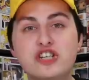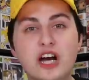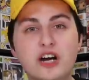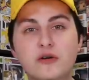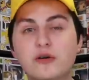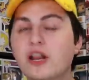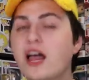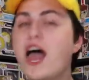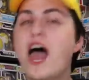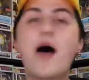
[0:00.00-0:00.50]

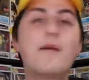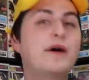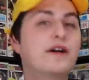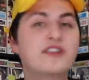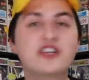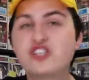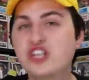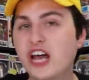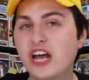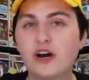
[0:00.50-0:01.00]
general about
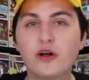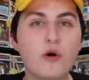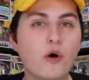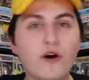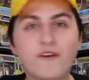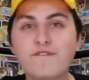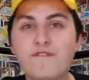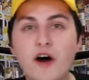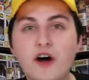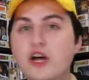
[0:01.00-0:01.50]
the channel
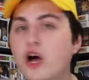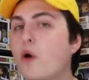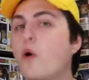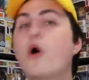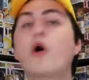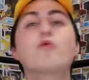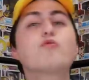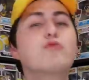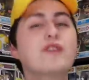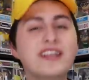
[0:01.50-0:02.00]
or Funko,
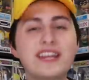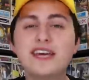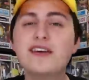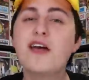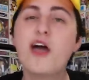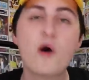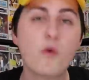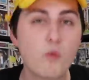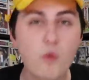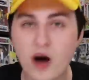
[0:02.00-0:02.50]
or really
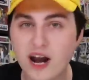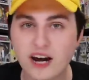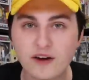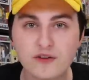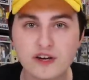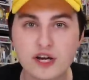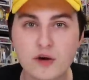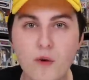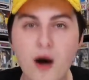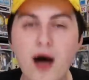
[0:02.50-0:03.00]

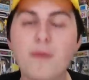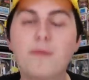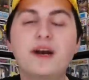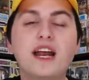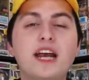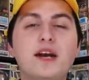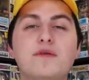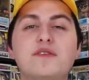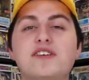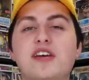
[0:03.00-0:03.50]
whatever you want. But
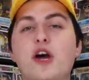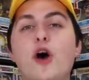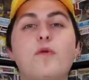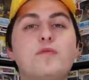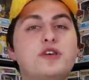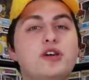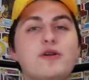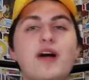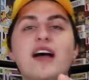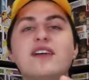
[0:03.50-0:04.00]
anyways, I hope
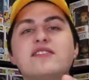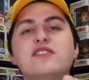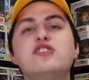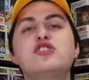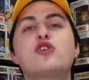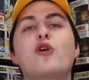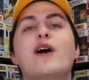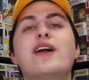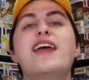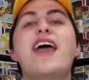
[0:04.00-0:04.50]
you guys
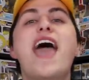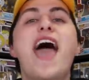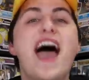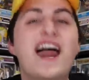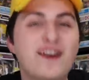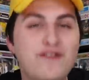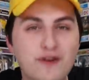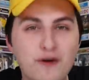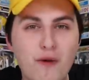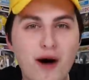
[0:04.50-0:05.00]
enjoyed,
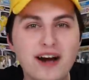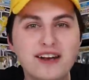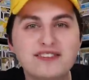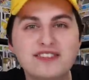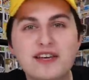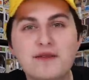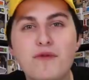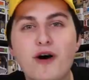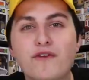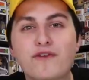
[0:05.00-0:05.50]
and if you want to
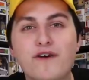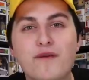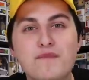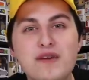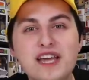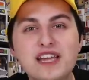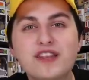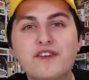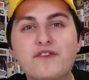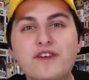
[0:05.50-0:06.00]
see more from
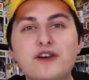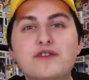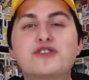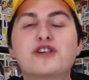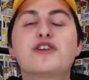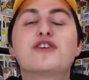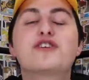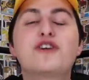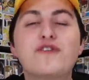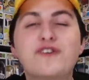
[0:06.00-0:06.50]
me in the
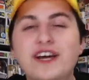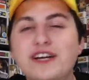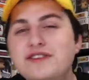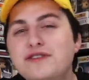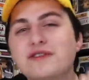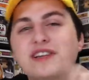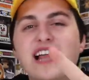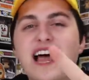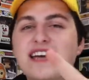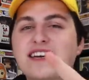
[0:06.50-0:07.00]
future, don't forget
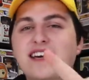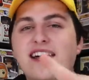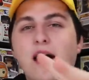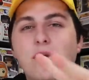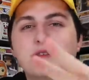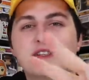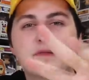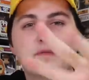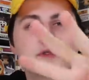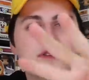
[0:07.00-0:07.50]
to like,
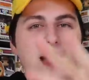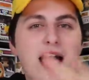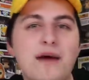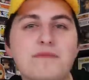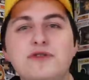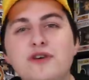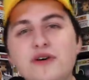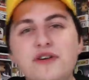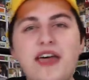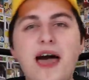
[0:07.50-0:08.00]
comment,
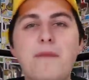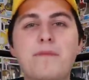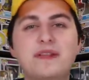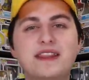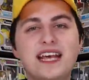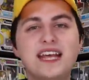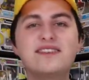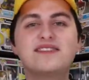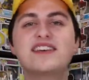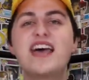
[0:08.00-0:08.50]
subscribe, do all that. But
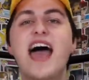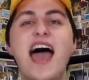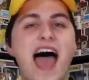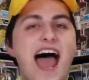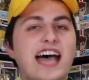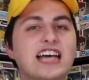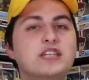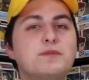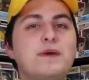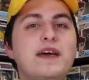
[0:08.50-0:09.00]
this
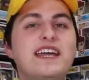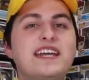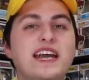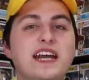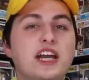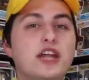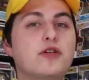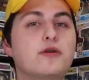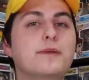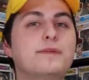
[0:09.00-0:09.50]
has been
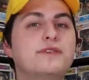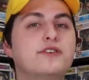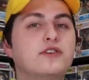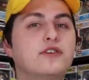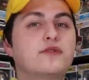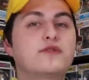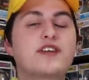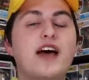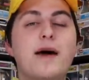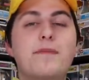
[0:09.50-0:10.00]
another episode
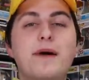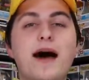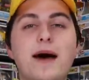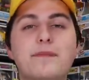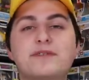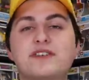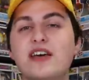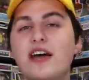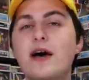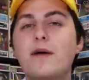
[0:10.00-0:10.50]
of Top
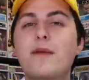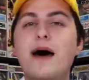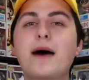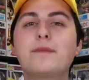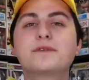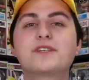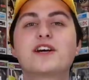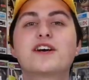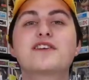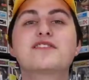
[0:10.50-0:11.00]
Pops,
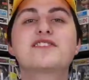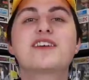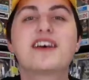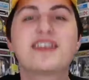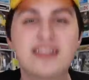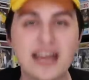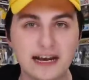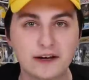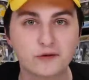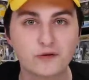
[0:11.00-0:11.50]
Popsters.
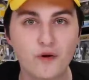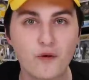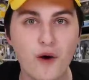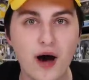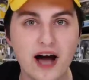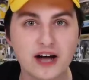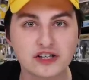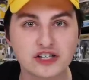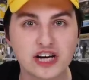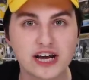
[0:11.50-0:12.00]
Thanks for
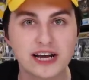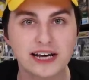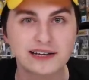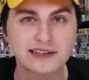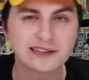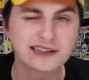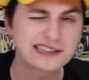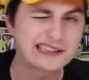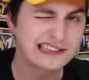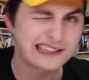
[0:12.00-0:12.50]

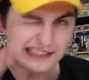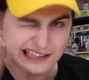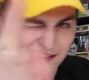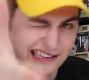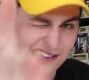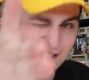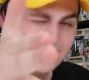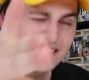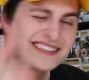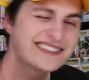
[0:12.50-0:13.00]
watching.
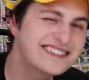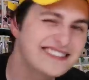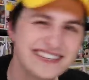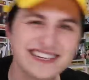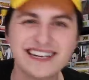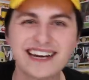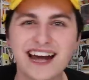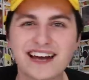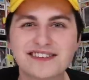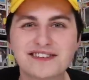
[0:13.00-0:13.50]
See
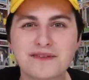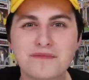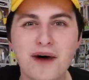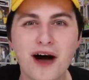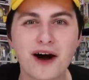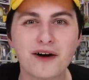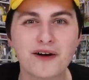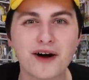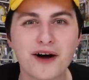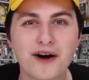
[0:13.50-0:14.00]
you guys
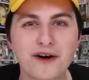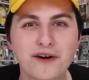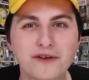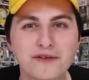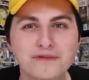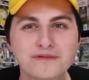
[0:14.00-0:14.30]
tomorrow.